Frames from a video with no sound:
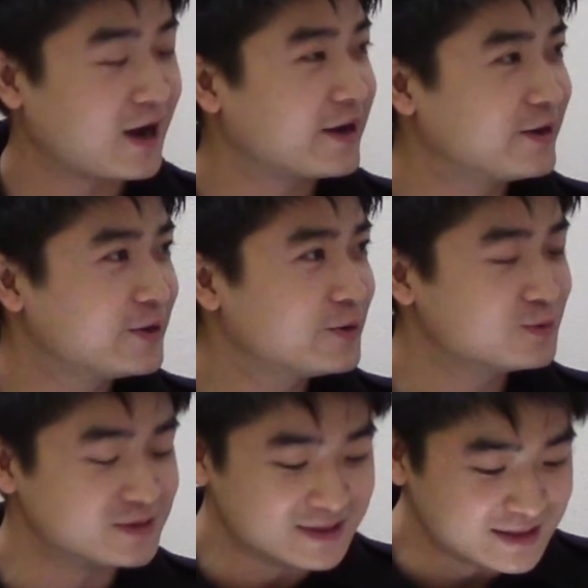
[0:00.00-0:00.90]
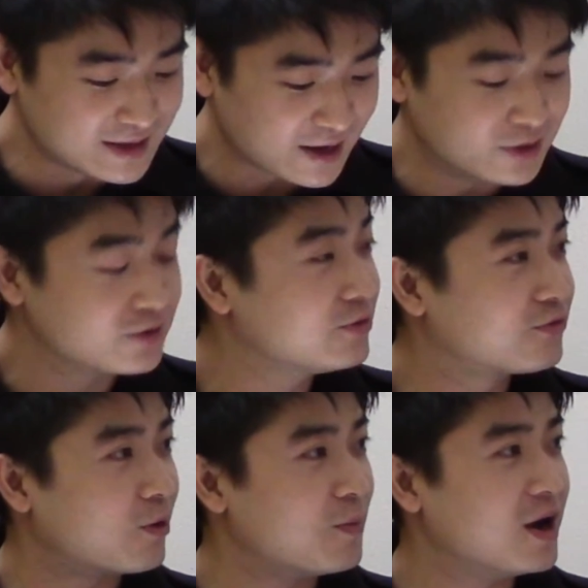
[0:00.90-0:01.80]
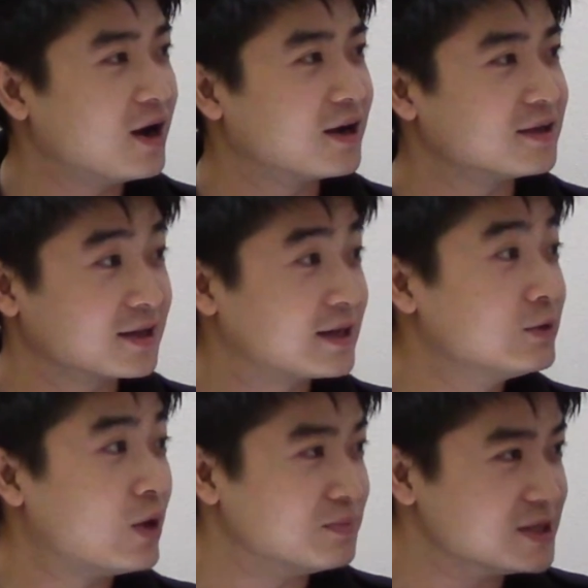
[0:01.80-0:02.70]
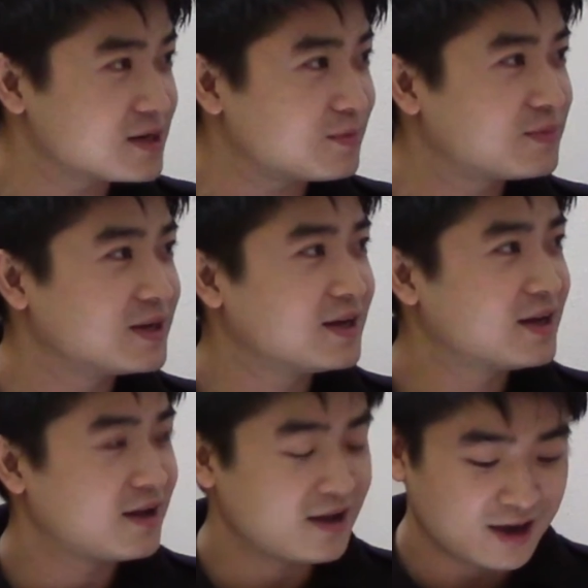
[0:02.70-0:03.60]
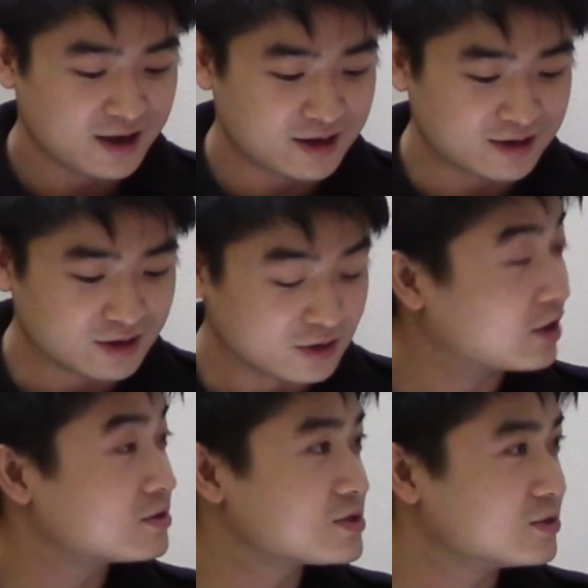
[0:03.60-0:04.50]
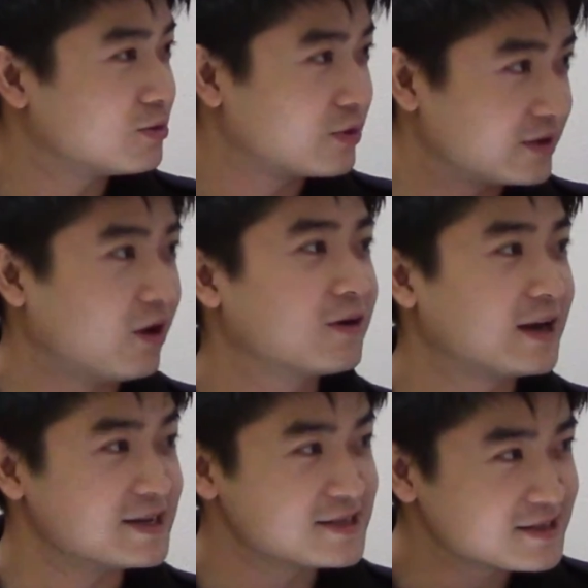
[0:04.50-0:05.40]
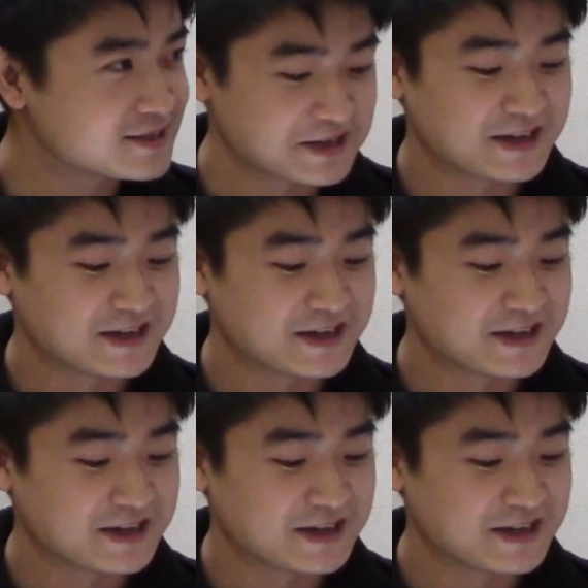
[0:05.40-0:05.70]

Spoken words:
I knew you from the Cleanweb meetup, and you're also one of the organizers.